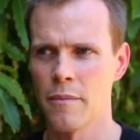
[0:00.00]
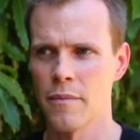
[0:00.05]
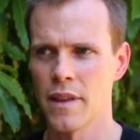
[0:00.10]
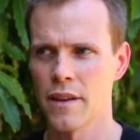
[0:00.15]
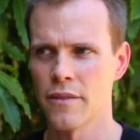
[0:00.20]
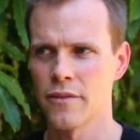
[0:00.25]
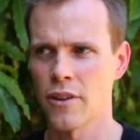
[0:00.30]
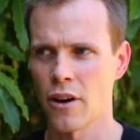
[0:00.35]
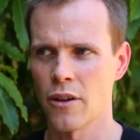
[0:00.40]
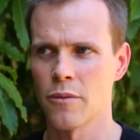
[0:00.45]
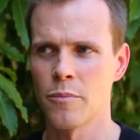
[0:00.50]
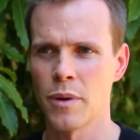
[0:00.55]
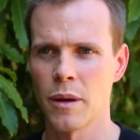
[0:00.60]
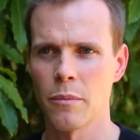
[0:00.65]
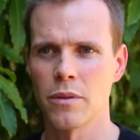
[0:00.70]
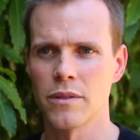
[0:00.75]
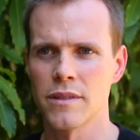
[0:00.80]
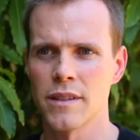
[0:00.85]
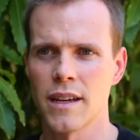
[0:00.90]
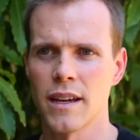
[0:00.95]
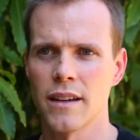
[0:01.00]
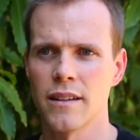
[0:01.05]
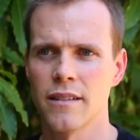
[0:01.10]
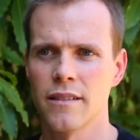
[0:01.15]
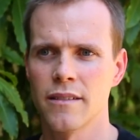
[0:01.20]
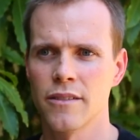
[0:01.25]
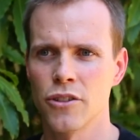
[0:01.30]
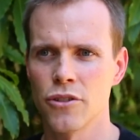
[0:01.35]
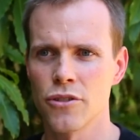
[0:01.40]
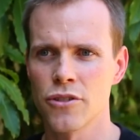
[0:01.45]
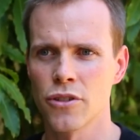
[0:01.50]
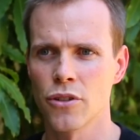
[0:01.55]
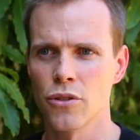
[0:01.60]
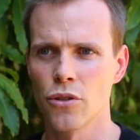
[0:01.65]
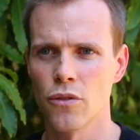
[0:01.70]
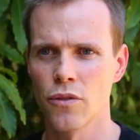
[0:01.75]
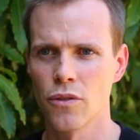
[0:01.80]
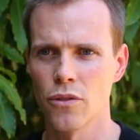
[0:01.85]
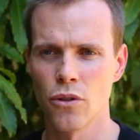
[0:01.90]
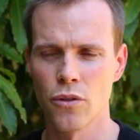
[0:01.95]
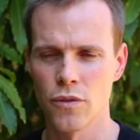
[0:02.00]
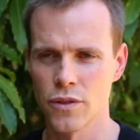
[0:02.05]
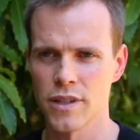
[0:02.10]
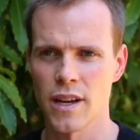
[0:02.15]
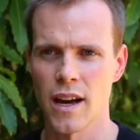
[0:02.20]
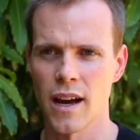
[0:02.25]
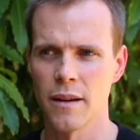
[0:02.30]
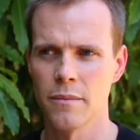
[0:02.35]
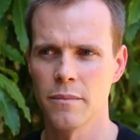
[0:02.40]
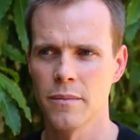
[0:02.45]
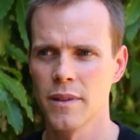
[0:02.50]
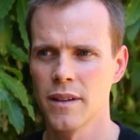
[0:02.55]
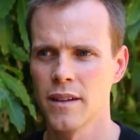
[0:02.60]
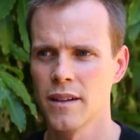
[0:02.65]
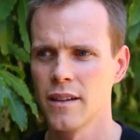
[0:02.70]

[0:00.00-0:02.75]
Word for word: they've gotten people to get used to over time.